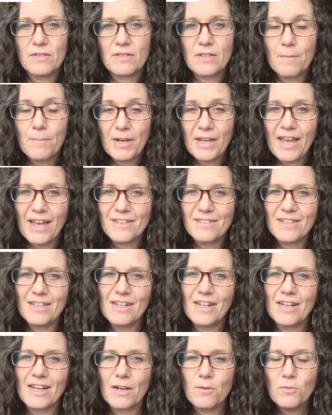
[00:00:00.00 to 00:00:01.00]
stomach acid,
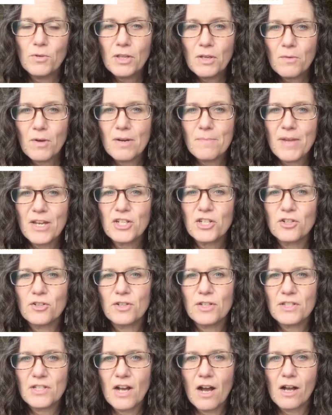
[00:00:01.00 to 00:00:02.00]
and I really want to make
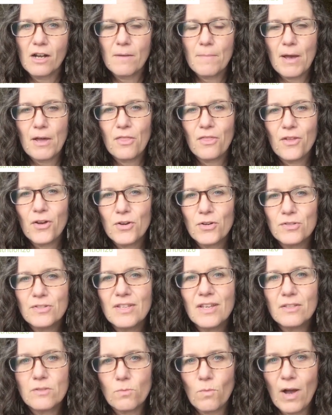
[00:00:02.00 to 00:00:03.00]
sure to talk about those
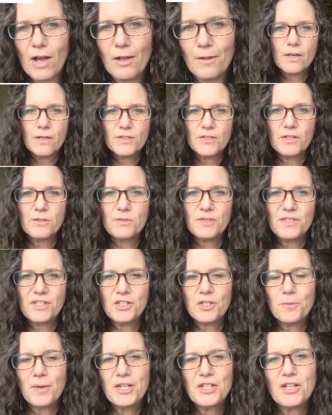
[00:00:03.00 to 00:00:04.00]
as well. So
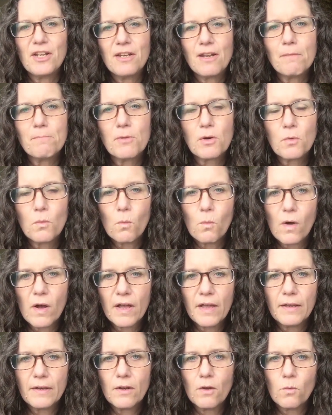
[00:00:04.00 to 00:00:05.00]
situation number
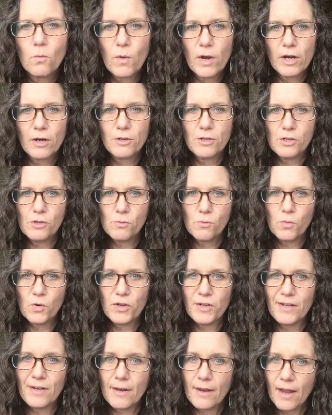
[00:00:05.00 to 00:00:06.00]
one, where you
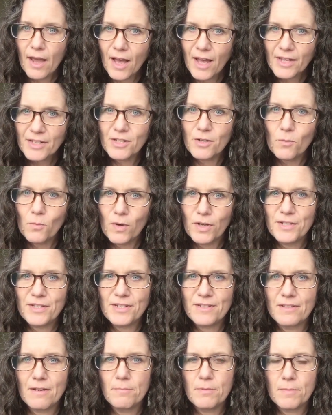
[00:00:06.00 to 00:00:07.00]
would not want
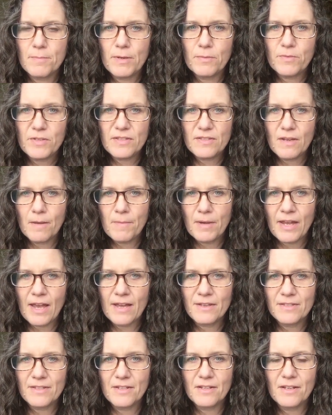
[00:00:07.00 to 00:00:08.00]
to supplement with stomach
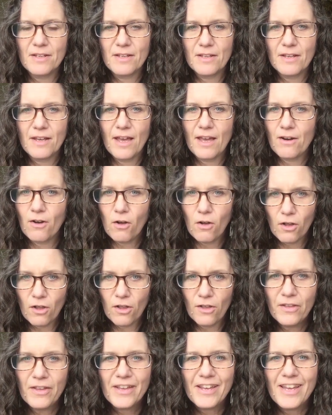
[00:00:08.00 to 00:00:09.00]
acid at
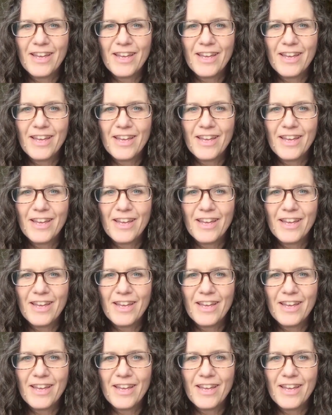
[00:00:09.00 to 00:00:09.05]
all,